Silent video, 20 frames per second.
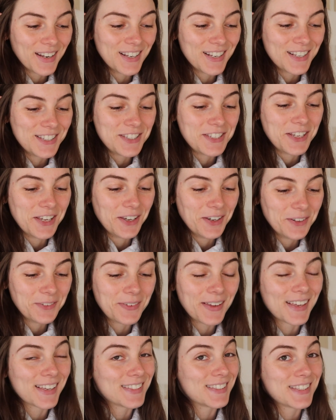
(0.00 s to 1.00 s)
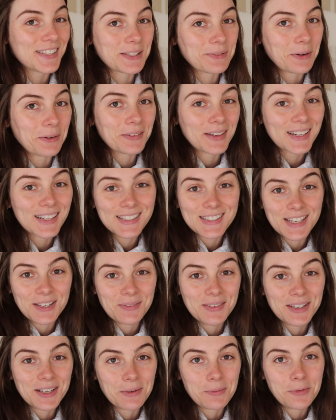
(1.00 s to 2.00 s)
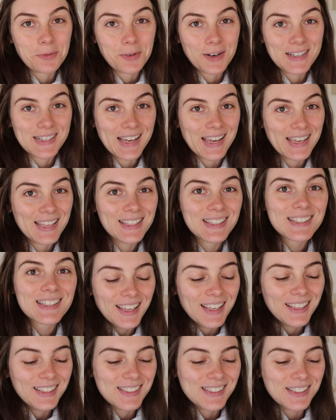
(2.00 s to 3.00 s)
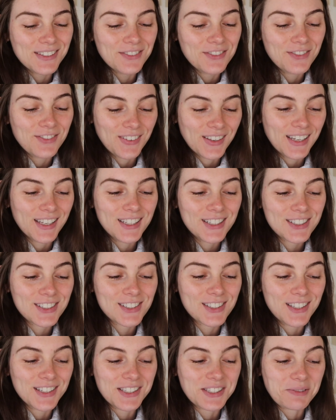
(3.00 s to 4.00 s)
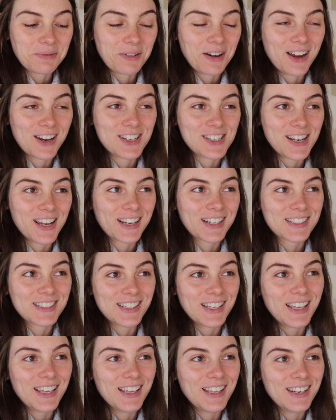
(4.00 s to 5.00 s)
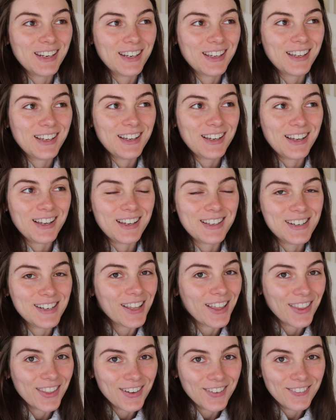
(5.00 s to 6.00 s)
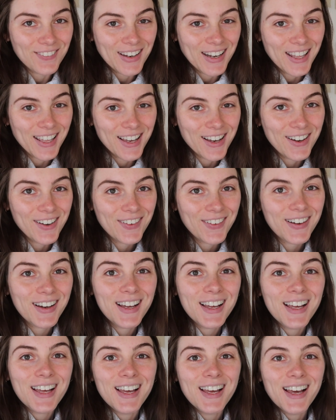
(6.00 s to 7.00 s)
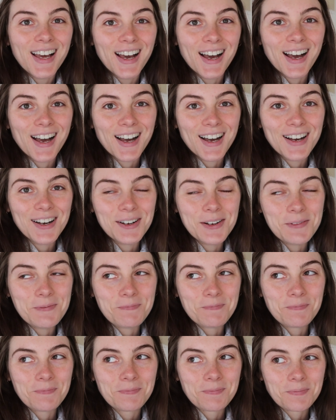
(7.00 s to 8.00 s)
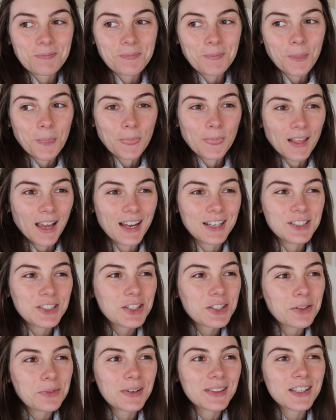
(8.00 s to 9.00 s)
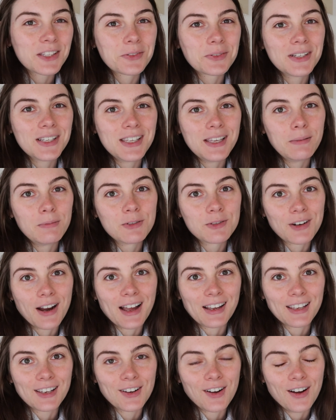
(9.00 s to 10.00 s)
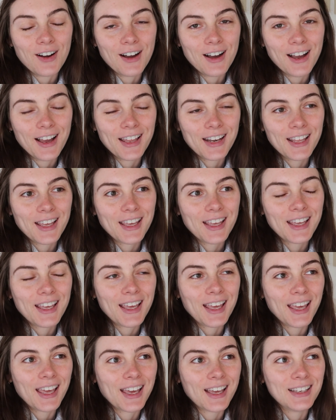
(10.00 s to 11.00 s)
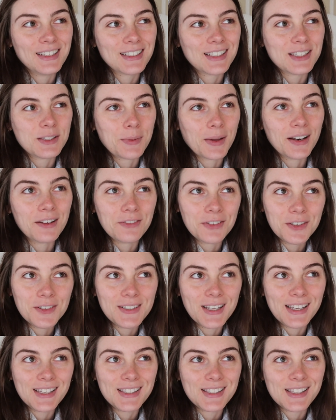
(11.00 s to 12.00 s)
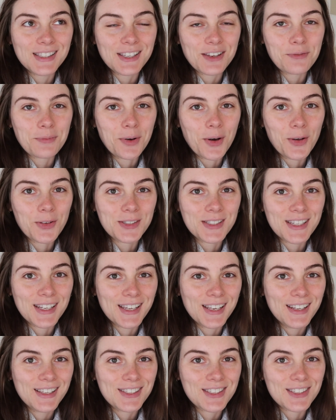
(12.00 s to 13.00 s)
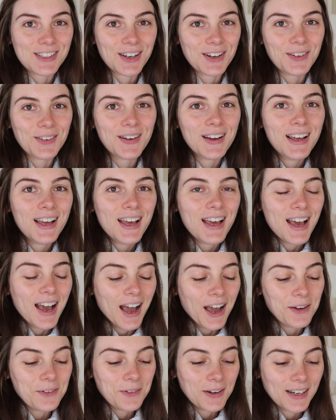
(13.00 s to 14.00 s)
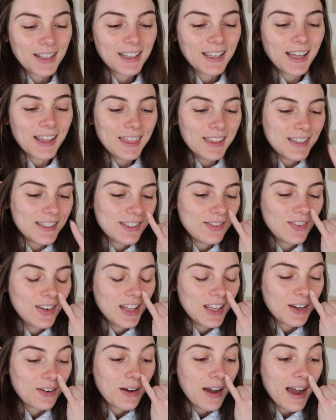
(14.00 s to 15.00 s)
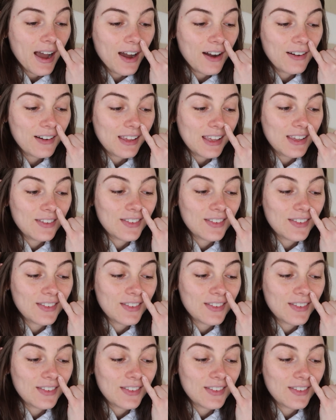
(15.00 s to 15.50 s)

gonna do, because it's probably gonna take me a couple more days, is finish this project in another video. Um, I just don't want this one to keep dragging on and it's been a few days since I posted so I wanna get this video out